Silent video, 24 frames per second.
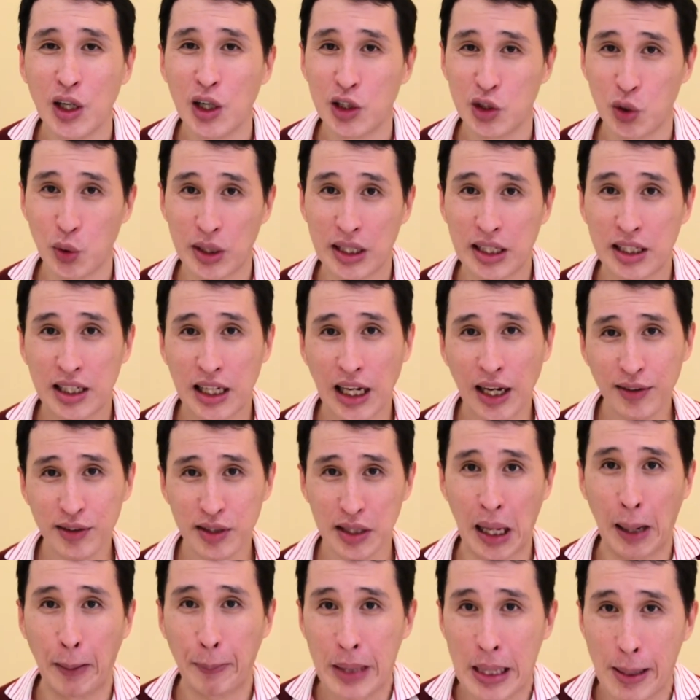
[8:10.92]
So it gives
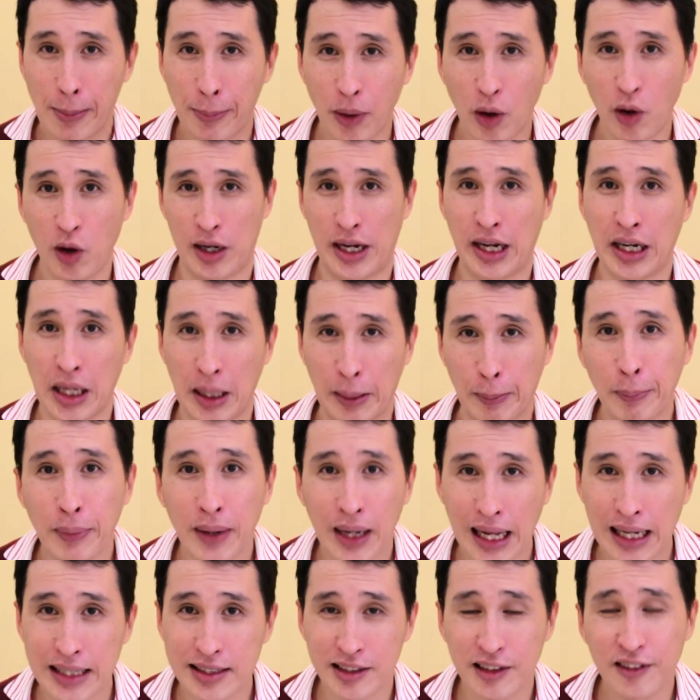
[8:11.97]
people an
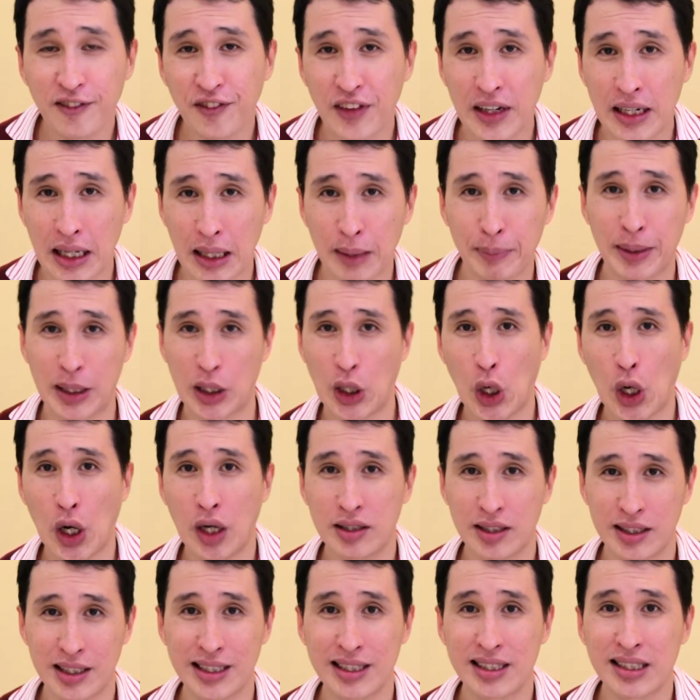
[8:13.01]
unpleasant feeling
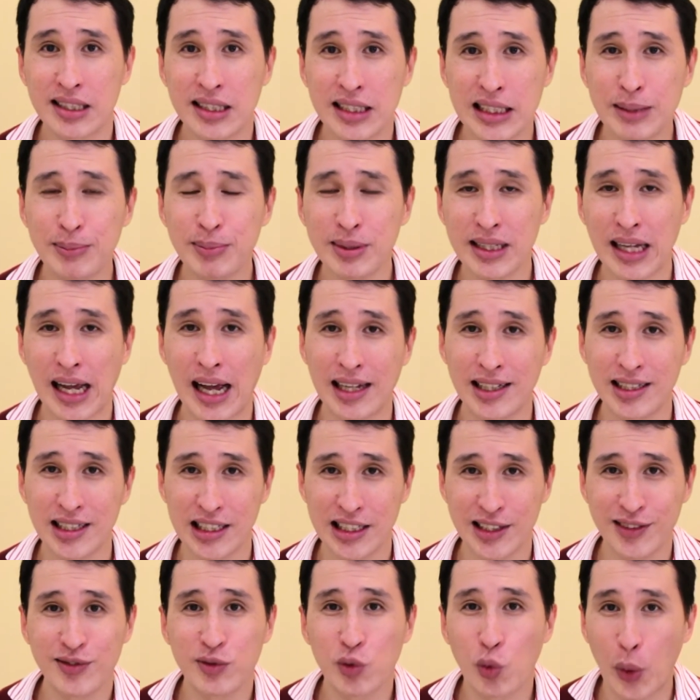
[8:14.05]
because it seems as
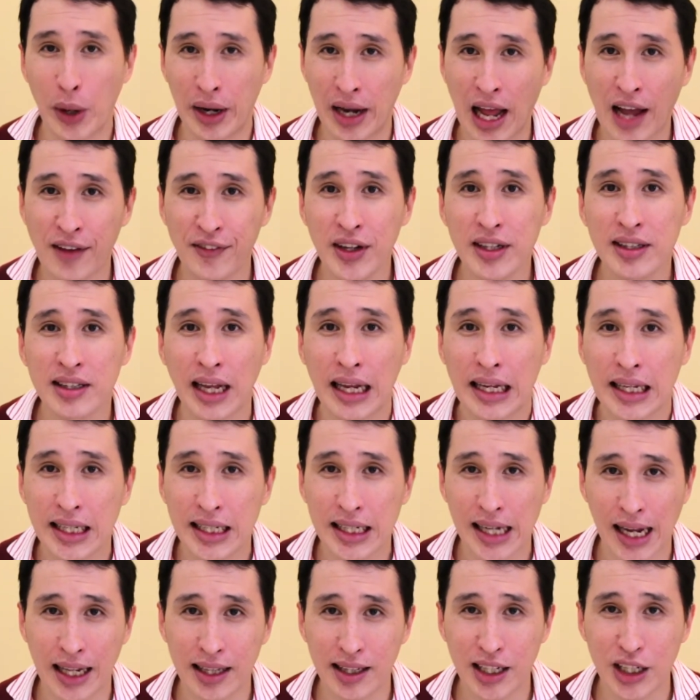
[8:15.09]
if whenever the
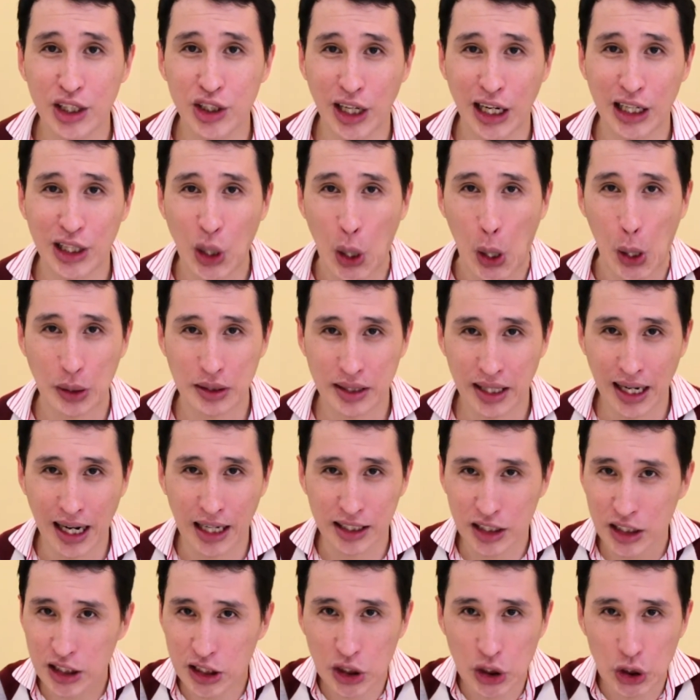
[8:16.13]
ENTJ talks, they are
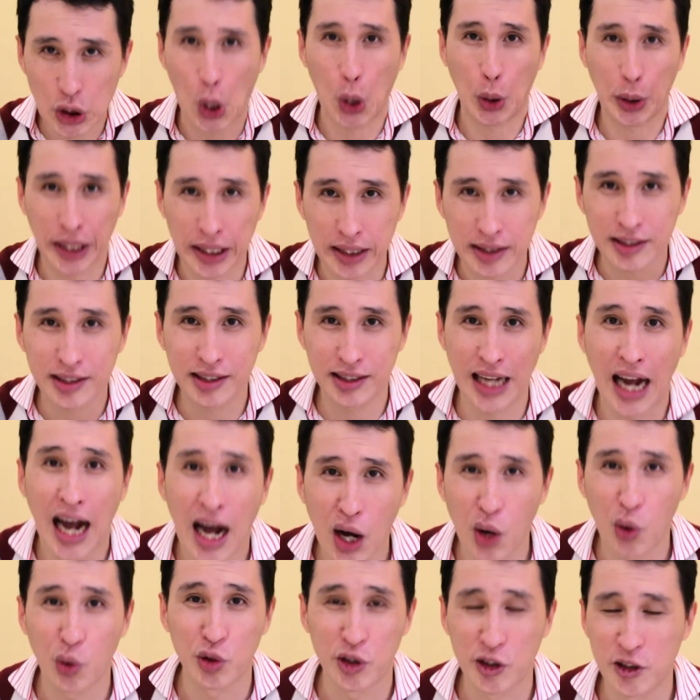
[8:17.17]
just talking
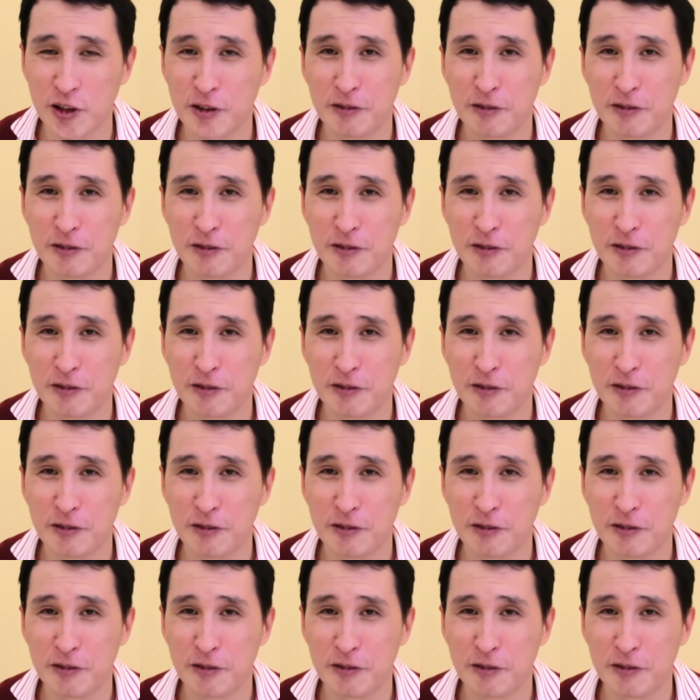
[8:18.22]
down.